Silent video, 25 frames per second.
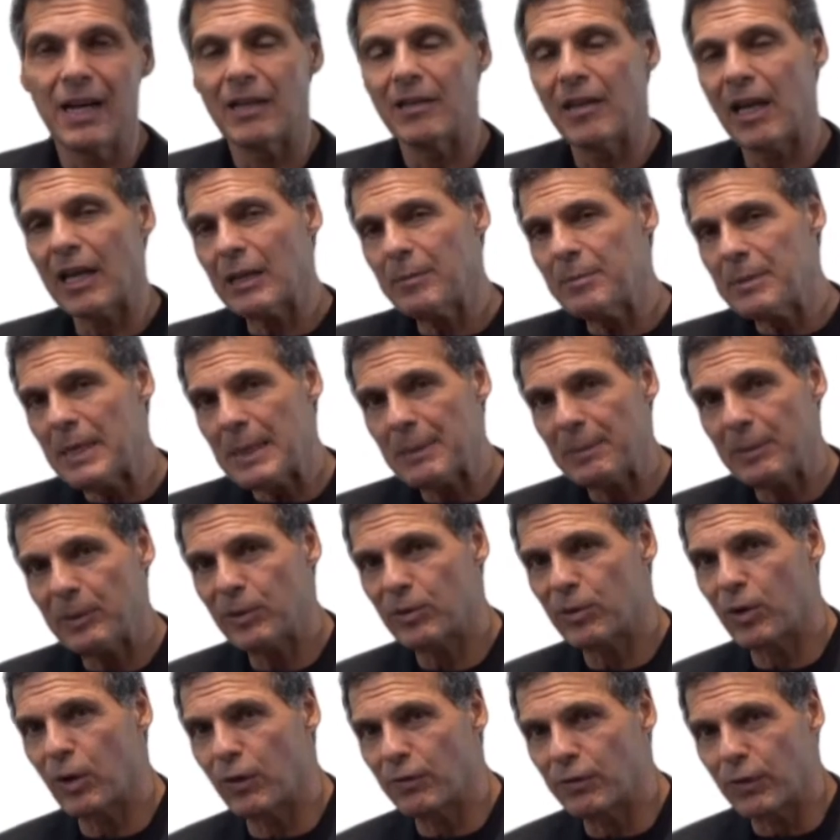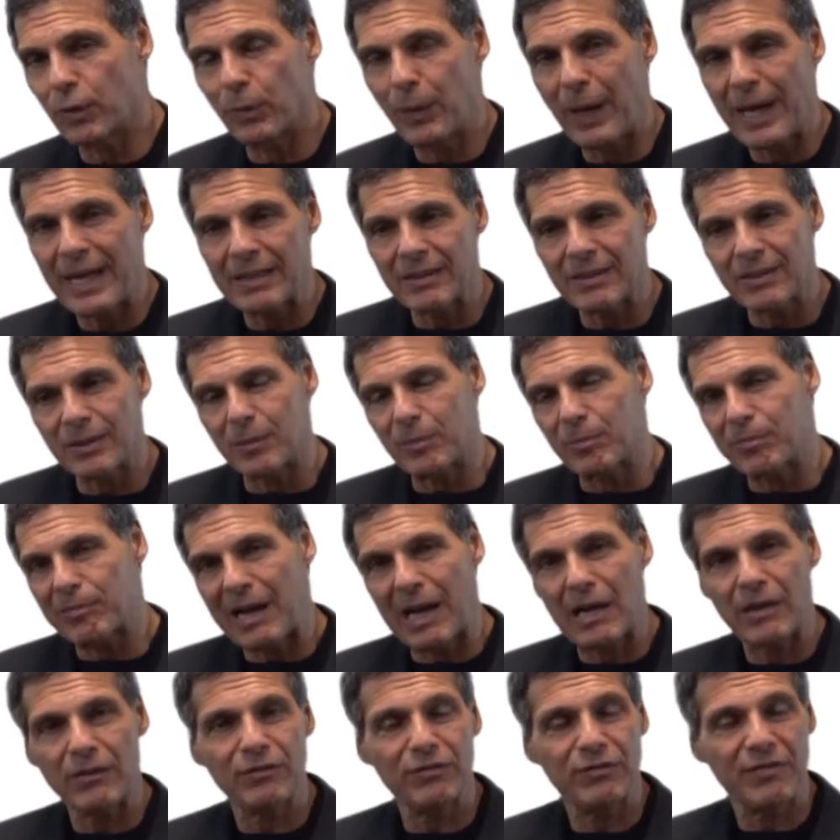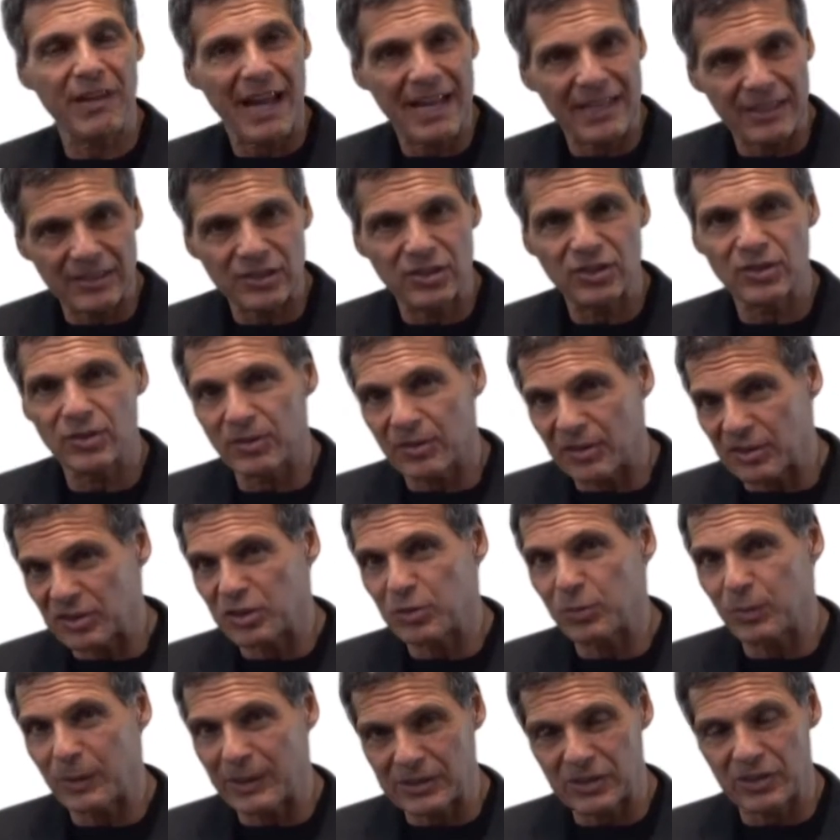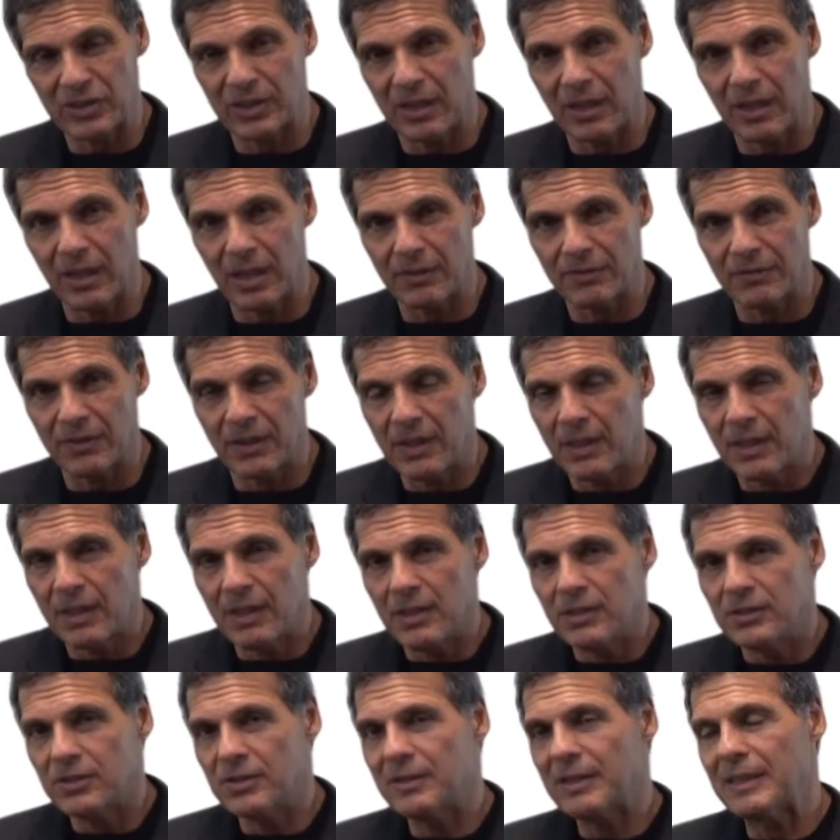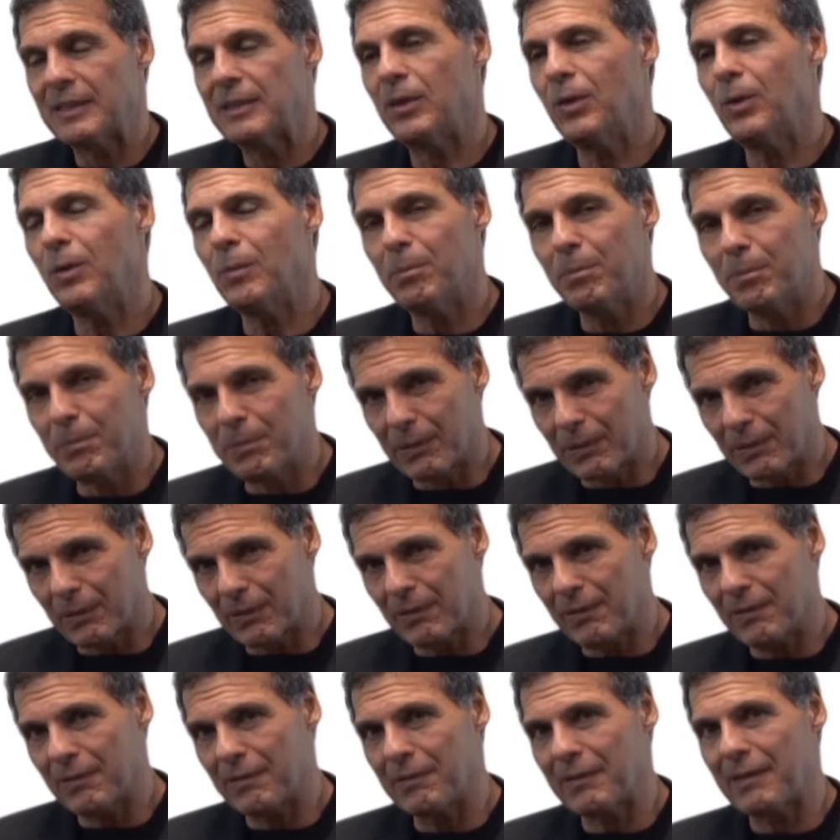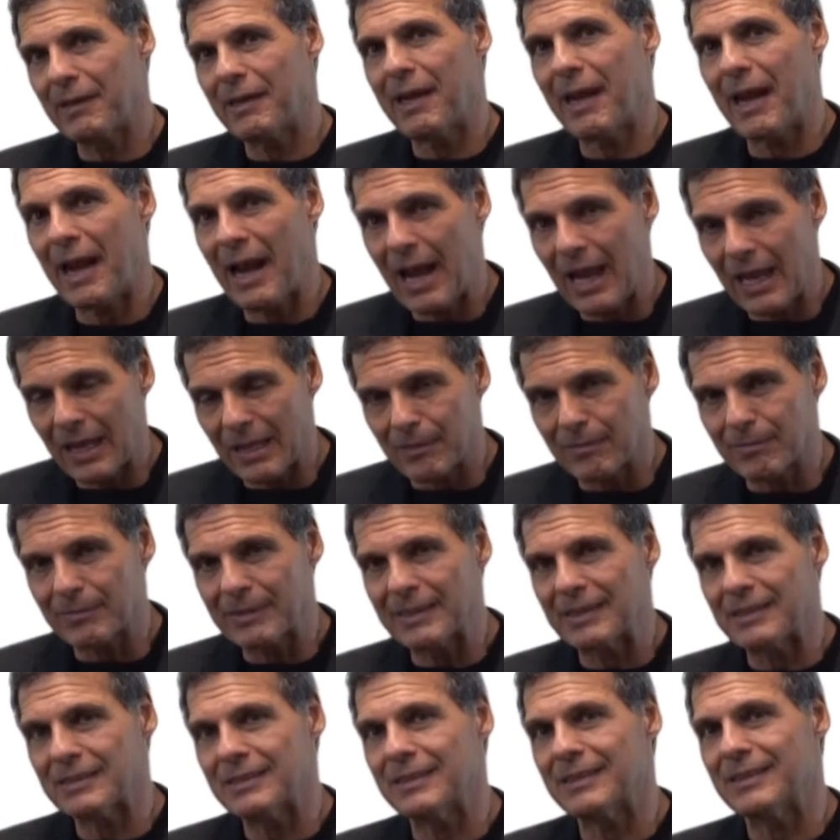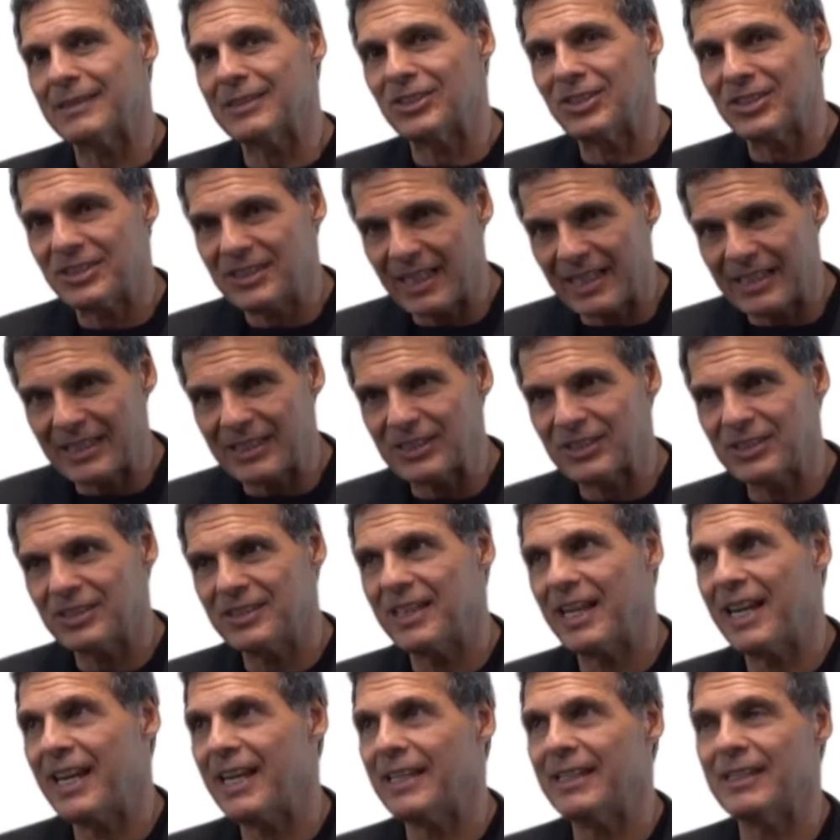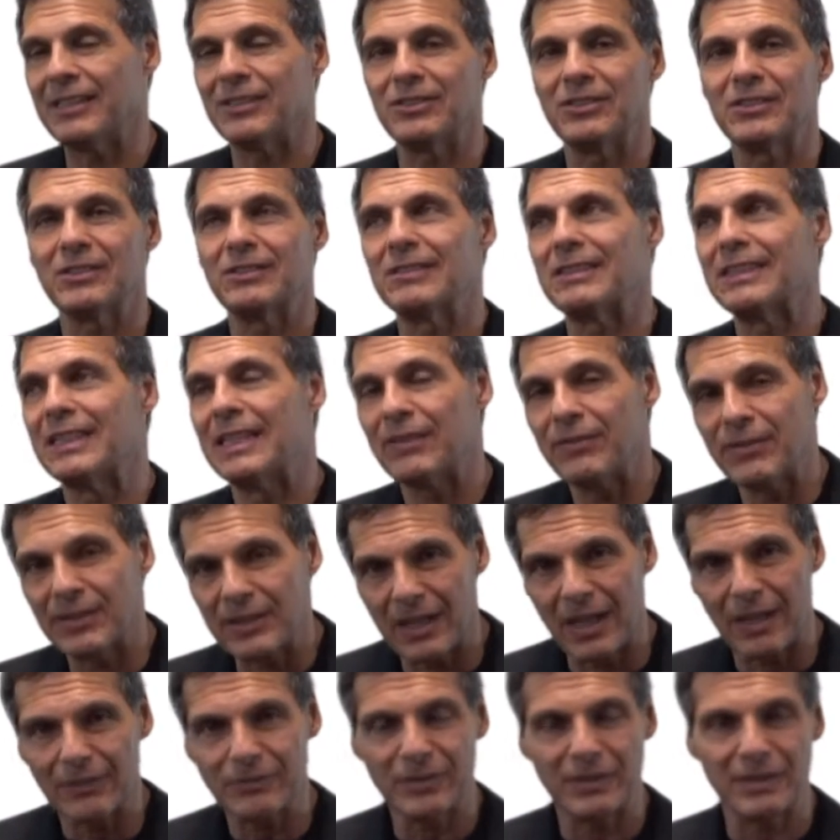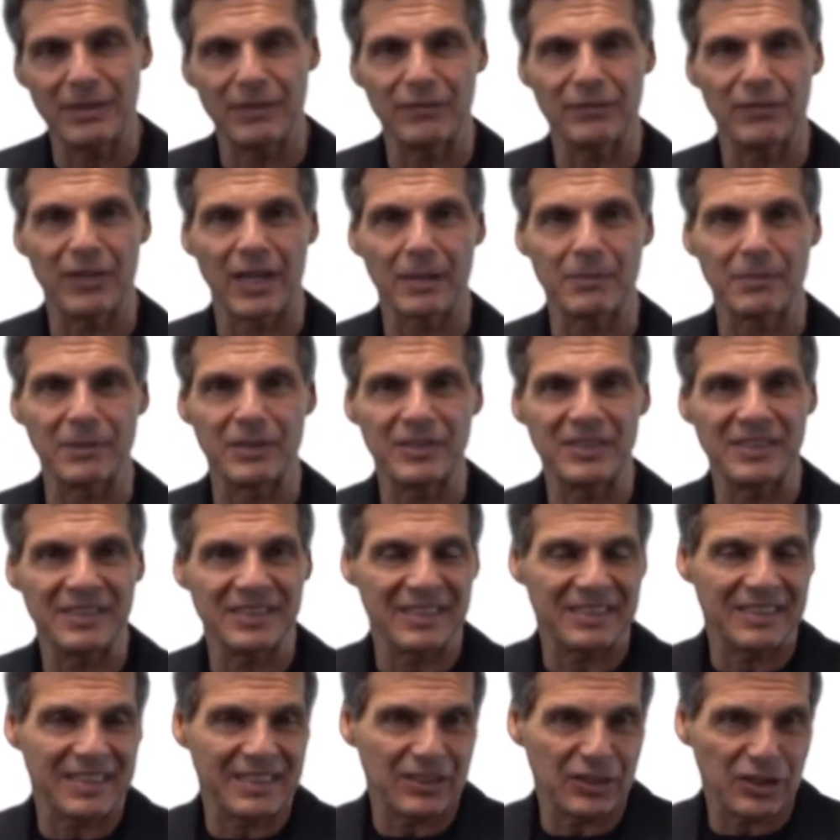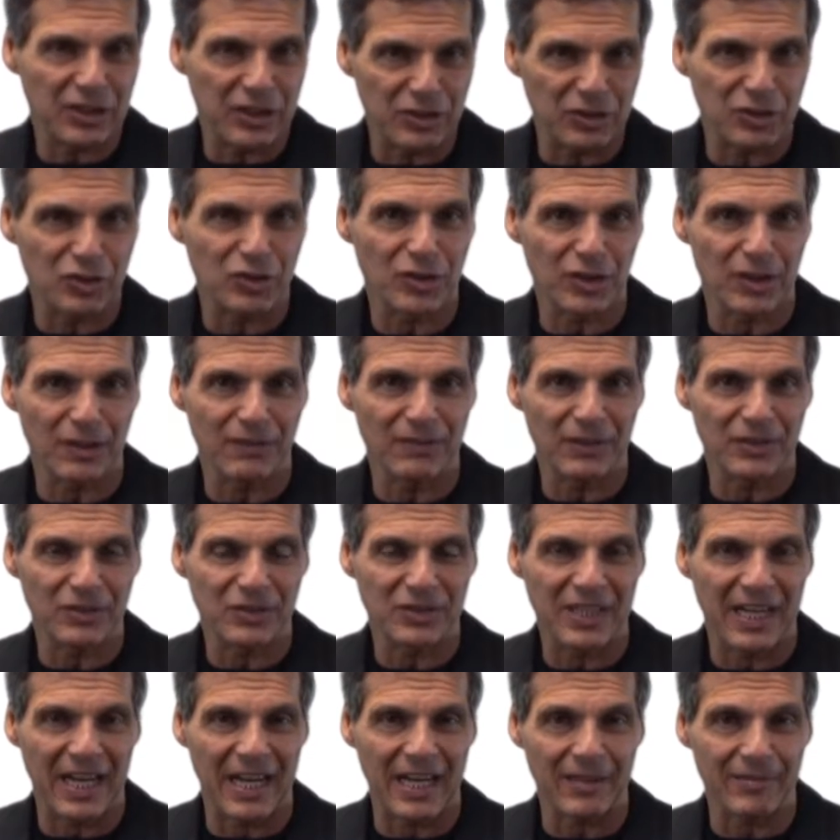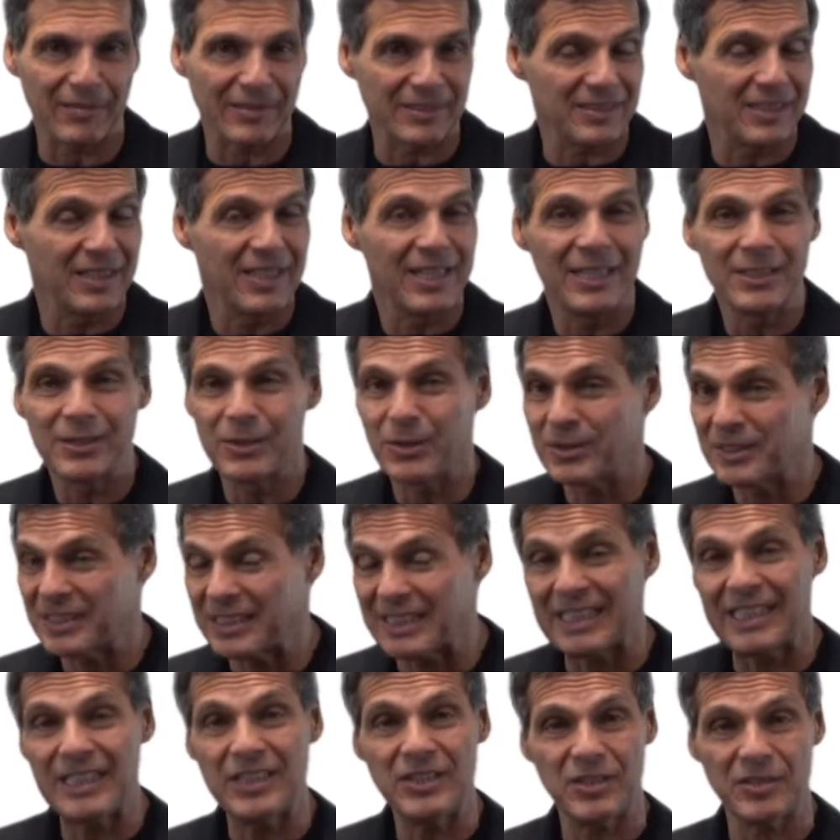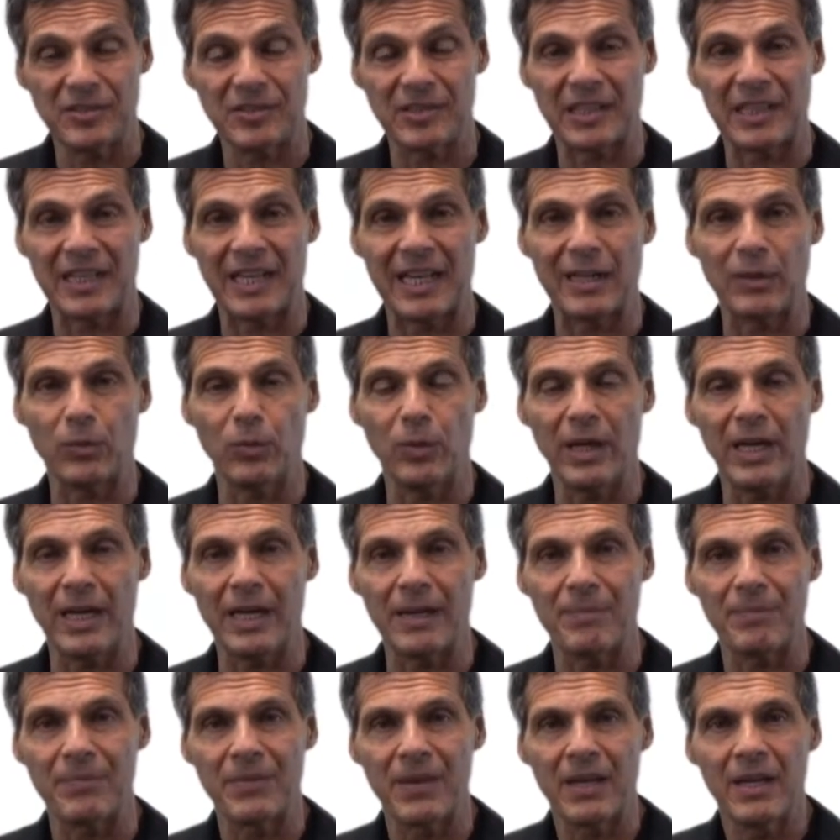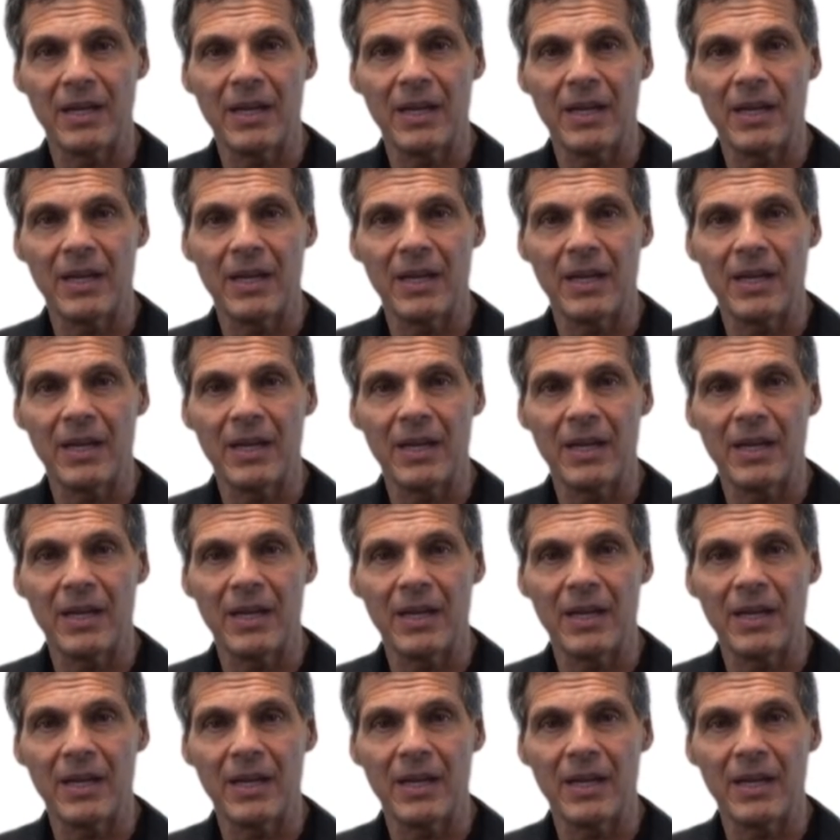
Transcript: A lot of people who are overweight, their brown fat is sort of switched off. So they don't burn calories in a steady state and just give it off to the environment as heat. They tend to conserve those calories, so it's easier to gain weight.